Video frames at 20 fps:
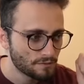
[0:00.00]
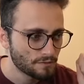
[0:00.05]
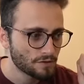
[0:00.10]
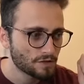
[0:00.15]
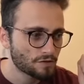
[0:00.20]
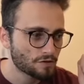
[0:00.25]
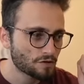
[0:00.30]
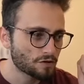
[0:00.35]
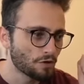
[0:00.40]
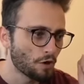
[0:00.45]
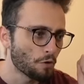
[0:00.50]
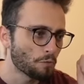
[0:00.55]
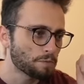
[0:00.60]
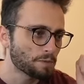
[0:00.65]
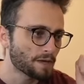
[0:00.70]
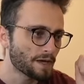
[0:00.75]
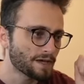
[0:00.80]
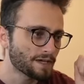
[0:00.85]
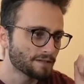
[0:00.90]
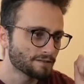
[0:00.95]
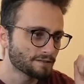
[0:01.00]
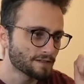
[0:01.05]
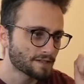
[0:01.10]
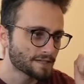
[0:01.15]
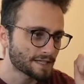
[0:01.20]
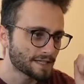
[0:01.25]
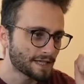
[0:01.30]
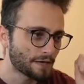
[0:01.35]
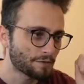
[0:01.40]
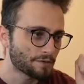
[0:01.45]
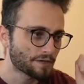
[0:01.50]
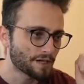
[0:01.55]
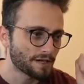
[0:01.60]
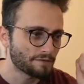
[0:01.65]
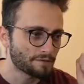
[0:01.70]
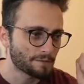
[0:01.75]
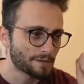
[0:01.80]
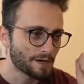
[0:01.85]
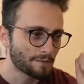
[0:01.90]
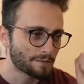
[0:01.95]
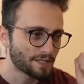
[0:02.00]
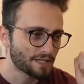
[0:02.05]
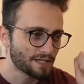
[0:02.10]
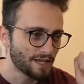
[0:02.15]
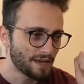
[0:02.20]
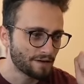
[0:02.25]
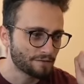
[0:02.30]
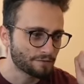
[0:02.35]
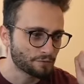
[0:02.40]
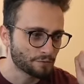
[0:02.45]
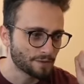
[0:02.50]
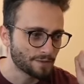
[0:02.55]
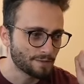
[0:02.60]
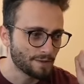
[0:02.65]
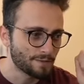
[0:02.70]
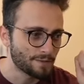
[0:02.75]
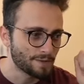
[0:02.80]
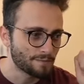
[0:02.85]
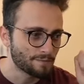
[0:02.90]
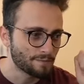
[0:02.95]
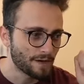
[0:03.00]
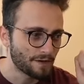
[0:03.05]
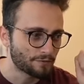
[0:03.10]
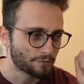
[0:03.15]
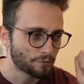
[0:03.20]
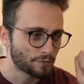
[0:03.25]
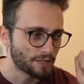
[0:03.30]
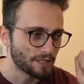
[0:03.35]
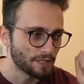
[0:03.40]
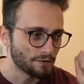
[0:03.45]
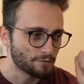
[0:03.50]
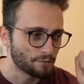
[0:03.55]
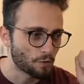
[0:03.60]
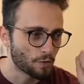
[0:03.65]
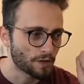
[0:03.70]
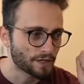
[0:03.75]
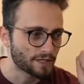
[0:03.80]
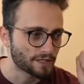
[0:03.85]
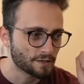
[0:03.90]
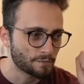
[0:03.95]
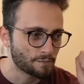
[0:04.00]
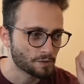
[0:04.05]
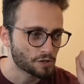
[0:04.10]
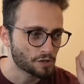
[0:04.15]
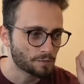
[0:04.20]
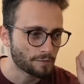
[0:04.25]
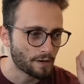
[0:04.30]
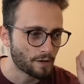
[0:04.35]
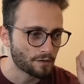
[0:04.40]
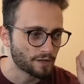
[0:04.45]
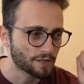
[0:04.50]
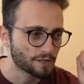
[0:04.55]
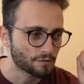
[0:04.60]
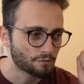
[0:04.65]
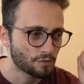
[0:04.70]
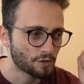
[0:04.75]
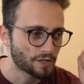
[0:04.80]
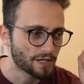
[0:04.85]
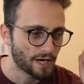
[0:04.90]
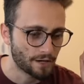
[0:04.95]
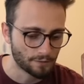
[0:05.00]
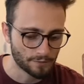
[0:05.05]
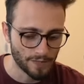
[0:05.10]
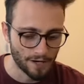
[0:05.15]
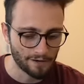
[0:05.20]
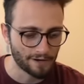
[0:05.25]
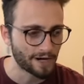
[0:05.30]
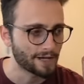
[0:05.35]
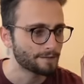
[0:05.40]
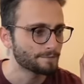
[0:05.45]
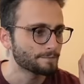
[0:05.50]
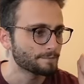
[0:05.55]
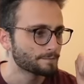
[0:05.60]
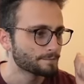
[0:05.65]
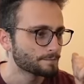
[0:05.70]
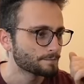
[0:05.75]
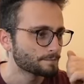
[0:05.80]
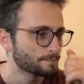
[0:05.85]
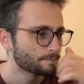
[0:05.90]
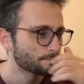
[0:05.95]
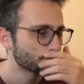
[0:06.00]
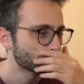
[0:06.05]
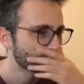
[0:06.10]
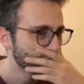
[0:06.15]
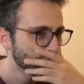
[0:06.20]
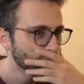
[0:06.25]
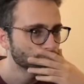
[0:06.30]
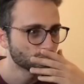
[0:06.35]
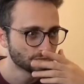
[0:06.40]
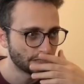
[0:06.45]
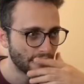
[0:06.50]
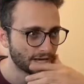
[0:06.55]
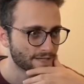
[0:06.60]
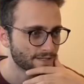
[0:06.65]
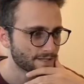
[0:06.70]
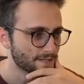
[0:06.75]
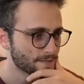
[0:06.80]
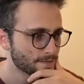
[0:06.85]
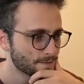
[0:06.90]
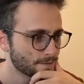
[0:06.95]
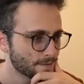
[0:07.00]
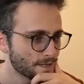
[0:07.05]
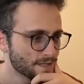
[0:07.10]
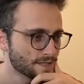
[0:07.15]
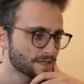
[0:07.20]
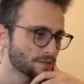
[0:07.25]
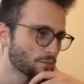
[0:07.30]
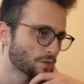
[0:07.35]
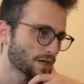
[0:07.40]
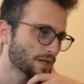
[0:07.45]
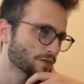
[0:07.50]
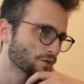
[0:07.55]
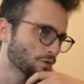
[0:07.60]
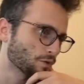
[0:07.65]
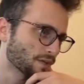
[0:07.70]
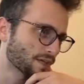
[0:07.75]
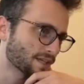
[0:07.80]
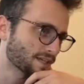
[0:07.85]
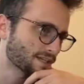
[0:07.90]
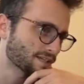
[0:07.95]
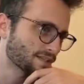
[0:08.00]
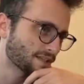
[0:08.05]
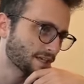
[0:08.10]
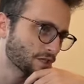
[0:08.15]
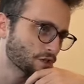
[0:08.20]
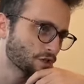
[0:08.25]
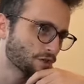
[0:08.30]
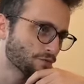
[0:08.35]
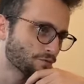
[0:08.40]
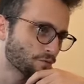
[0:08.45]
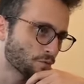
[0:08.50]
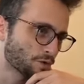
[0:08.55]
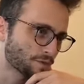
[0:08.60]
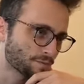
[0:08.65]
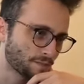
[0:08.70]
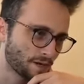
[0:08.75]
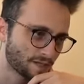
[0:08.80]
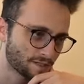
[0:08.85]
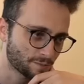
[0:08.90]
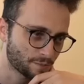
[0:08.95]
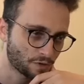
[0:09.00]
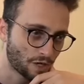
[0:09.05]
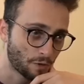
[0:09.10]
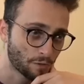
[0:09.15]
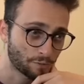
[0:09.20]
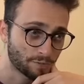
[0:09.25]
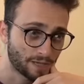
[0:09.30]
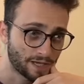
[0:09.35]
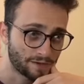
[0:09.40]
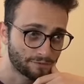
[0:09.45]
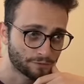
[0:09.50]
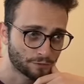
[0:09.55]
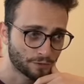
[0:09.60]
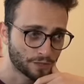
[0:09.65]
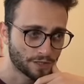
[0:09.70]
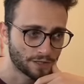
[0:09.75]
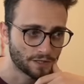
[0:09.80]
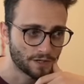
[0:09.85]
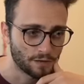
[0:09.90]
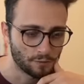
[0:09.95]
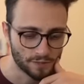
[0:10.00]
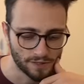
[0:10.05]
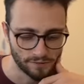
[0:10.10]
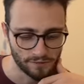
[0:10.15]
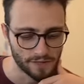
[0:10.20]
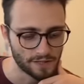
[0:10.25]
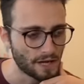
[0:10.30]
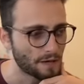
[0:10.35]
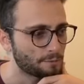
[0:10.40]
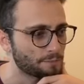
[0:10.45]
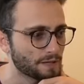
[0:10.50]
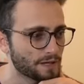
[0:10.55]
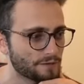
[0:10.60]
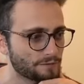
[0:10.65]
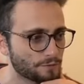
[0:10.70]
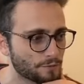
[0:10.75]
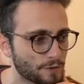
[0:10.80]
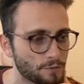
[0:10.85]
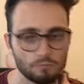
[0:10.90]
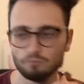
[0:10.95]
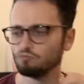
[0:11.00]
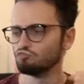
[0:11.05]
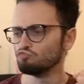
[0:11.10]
Slow play it. Disallow the knight from coming in. F three, maybe F three, E four. Get the bishop out. Get the rook out. All right. Nice. See, what I don't like is knight G four is possible. So I would play F three here. I wouldn't even... I'd play F three.